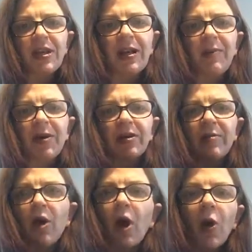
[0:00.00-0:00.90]
in it because
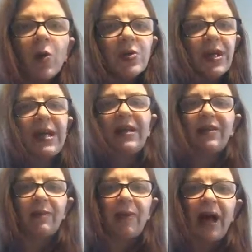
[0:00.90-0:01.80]
I'm not holding
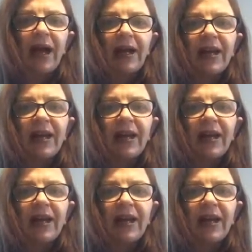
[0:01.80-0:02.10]
anything back.